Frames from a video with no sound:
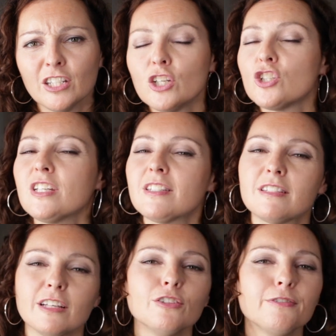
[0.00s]
she
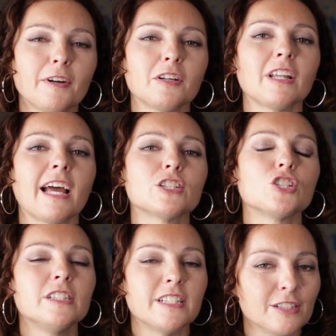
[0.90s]
still felt like
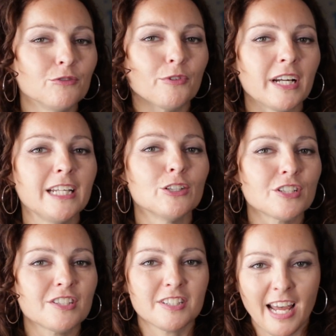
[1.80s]
she didn't really
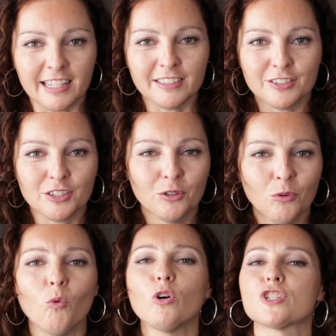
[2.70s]
understand
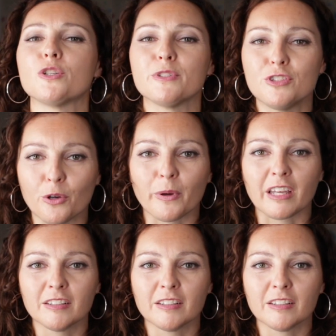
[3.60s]
what she was doing.